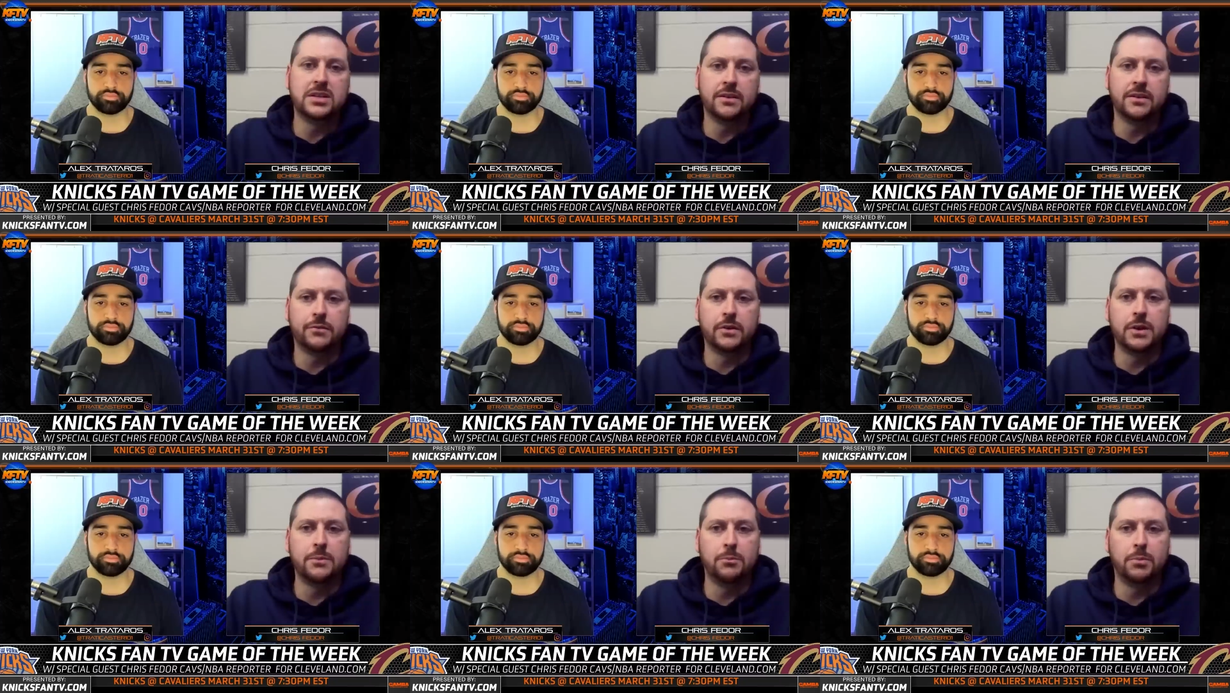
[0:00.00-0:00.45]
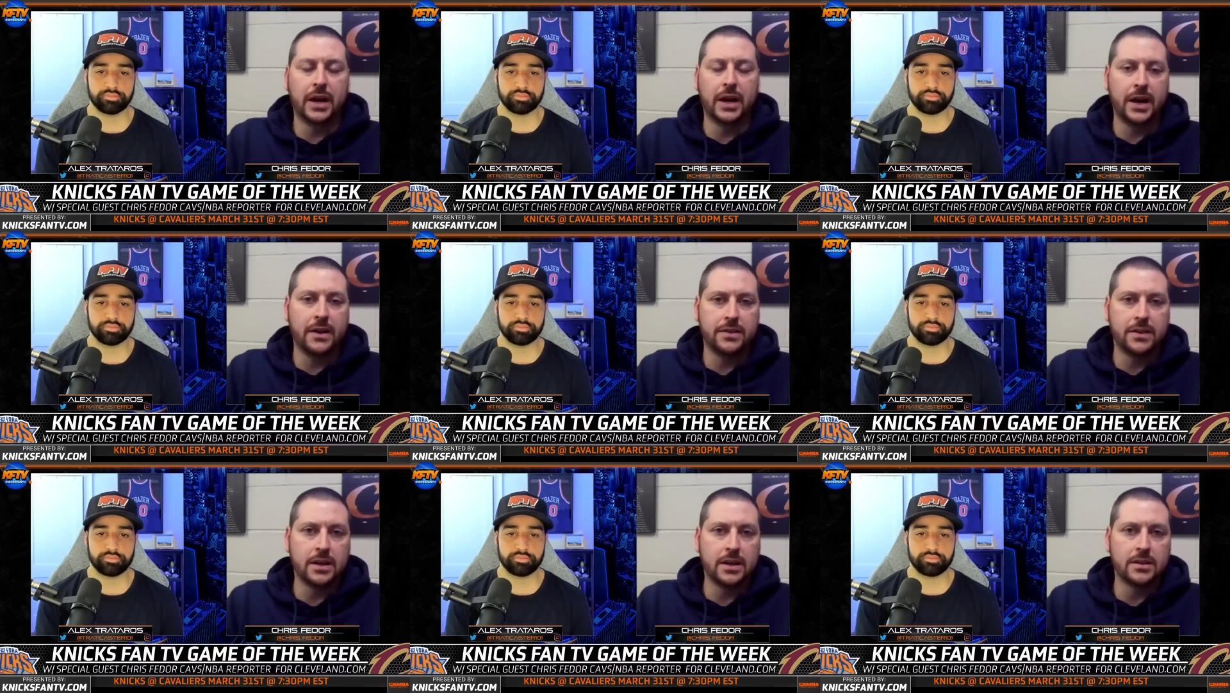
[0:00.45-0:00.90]
Speaker 1: different. But I
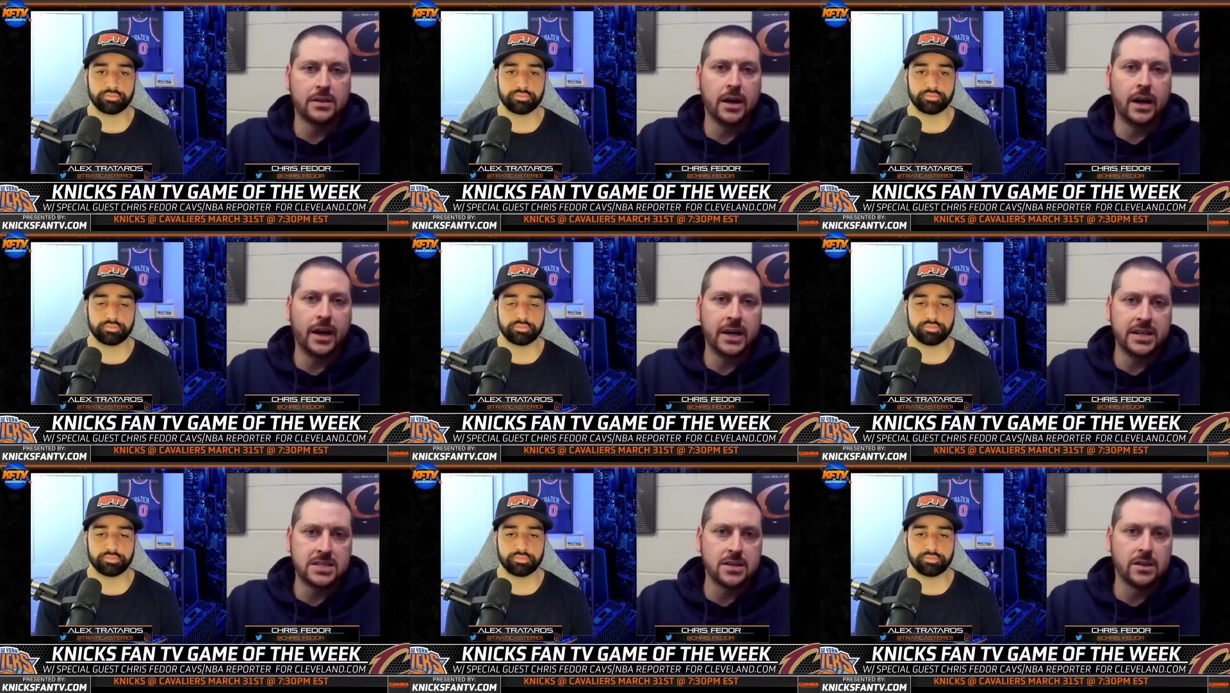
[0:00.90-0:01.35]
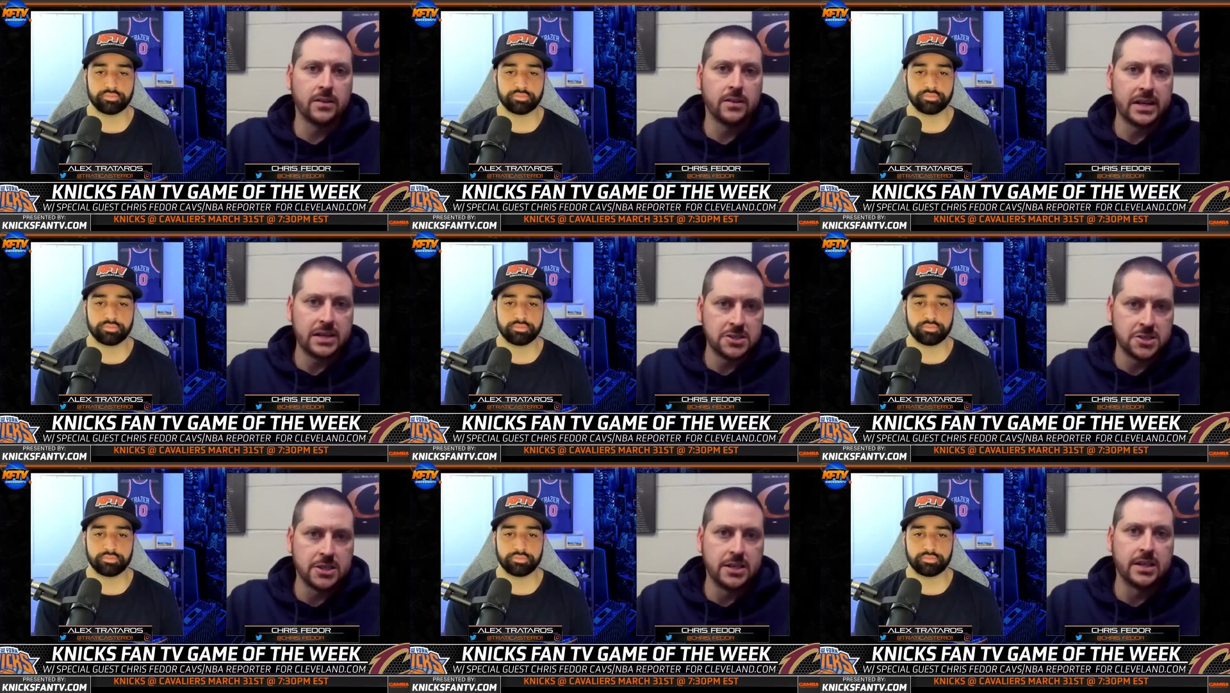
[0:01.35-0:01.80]
think the
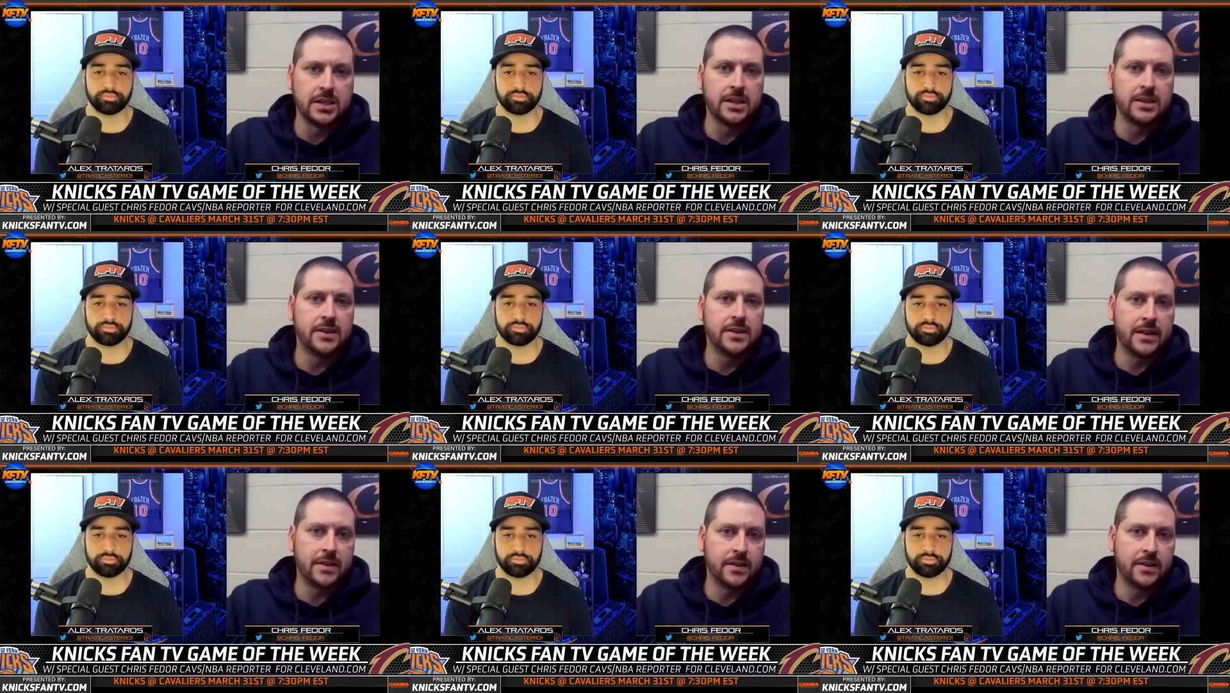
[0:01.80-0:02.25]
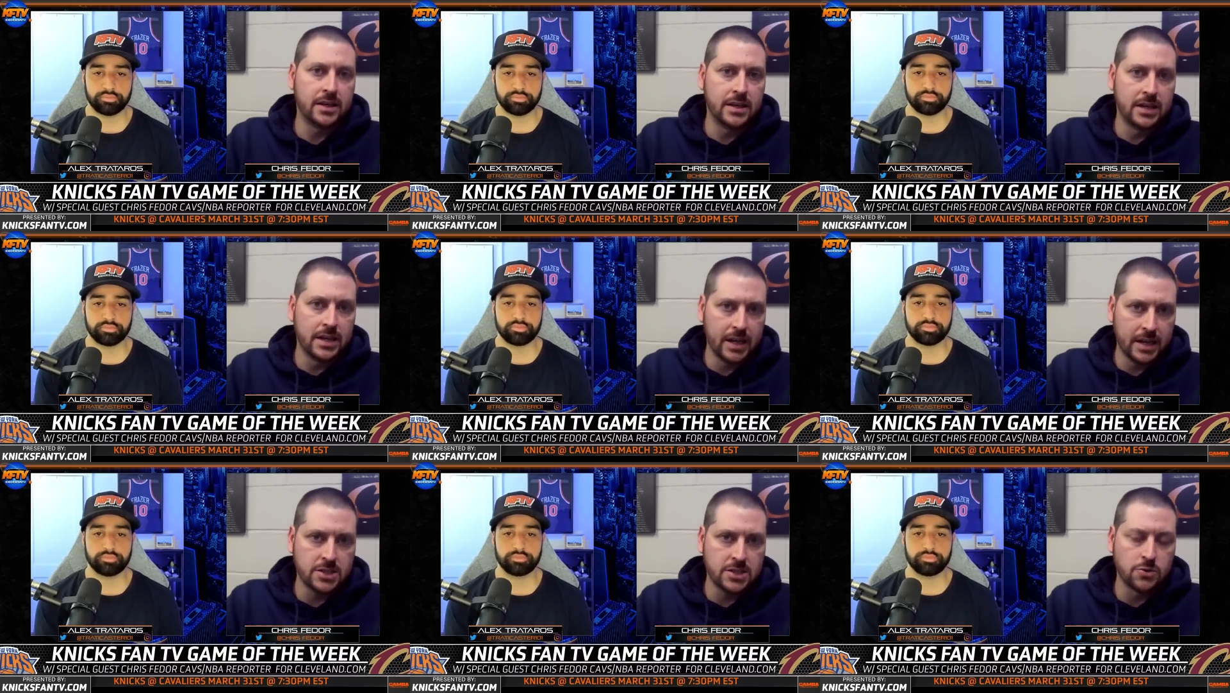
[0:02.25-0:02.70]
isolation that the
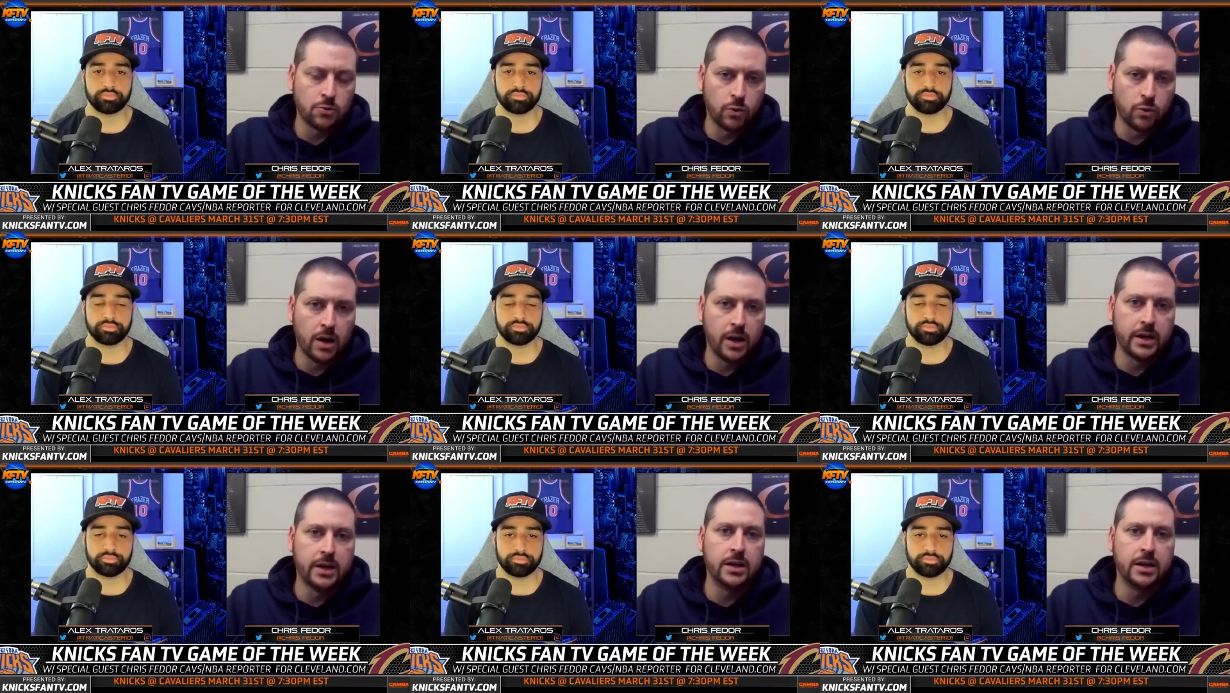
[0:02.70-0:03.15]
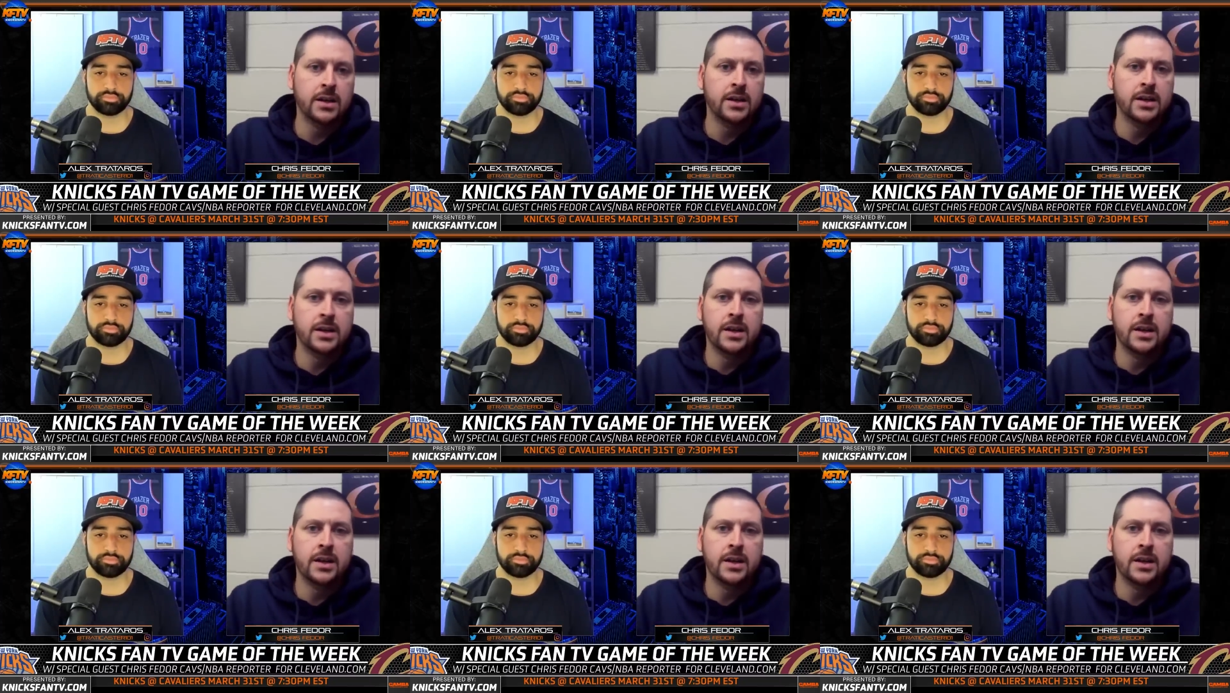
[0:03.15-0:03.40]
Knicks run